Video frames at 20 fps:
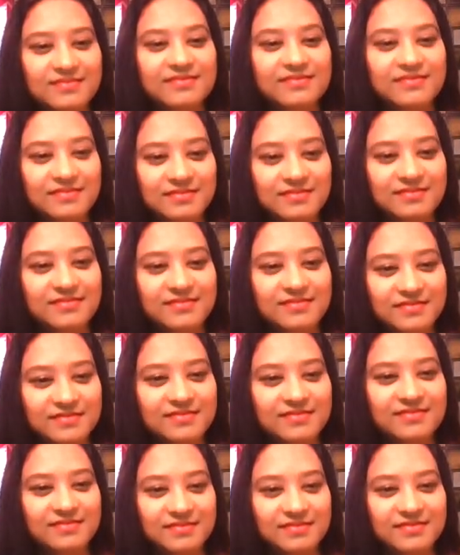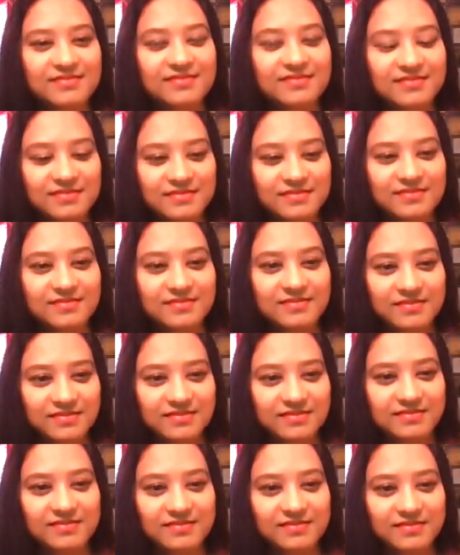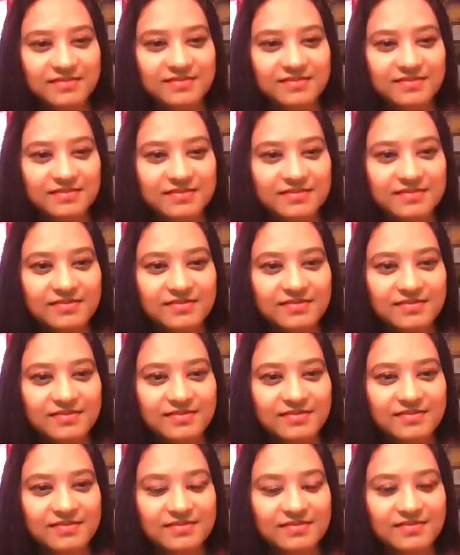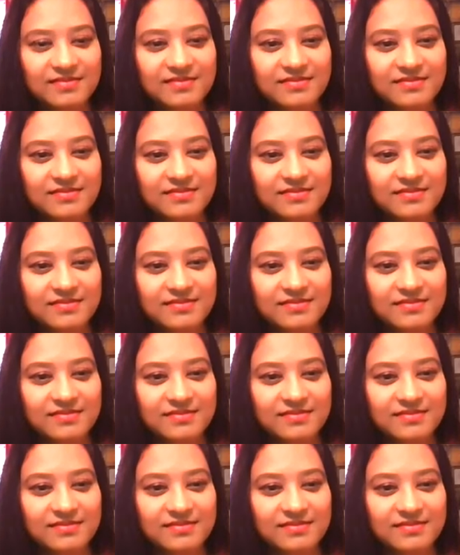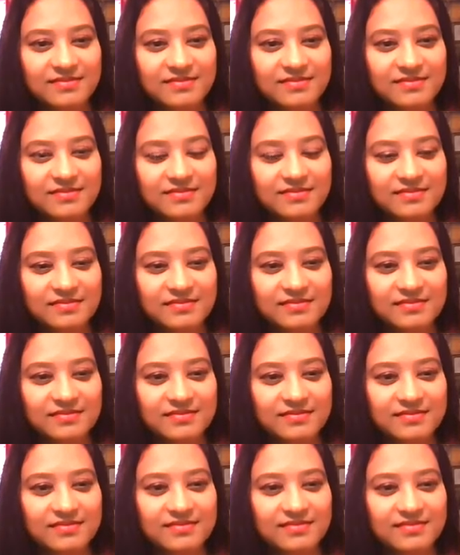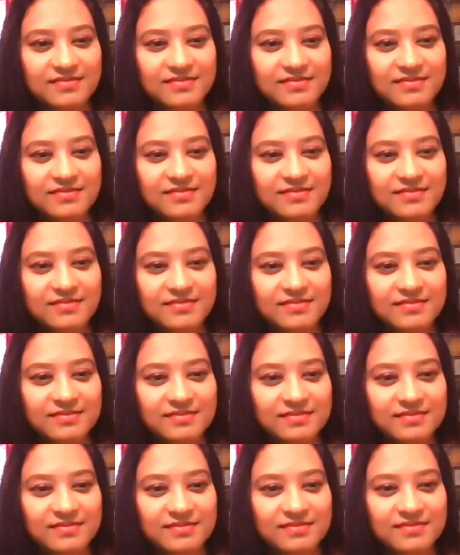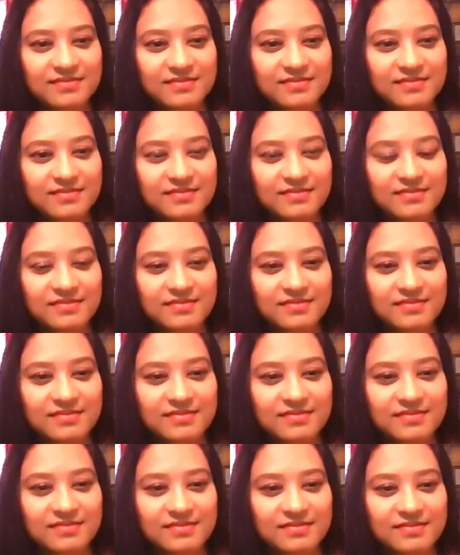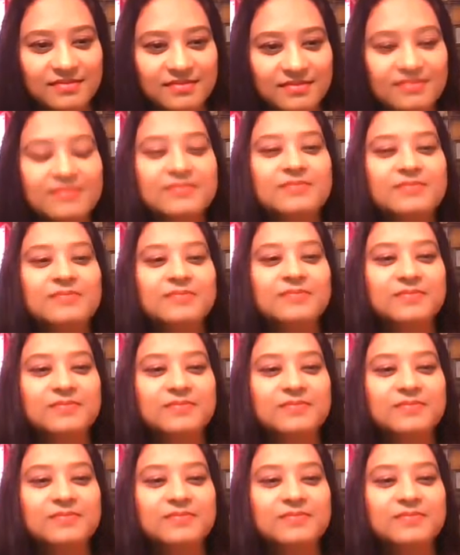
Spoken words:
The person shown says nothing.